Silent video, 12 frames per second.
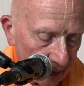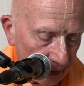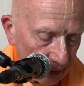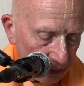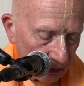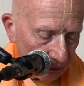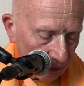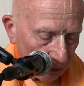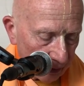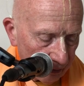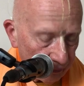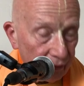on his
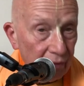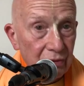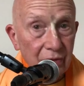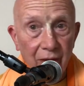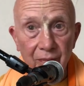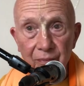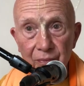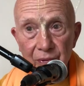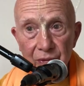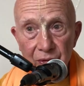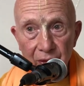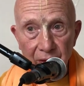devotee for some
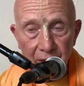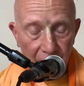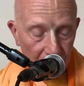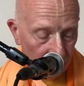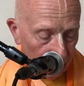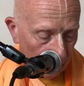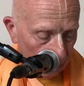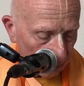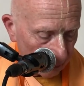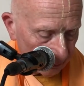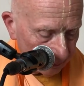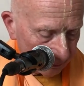particular
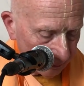work.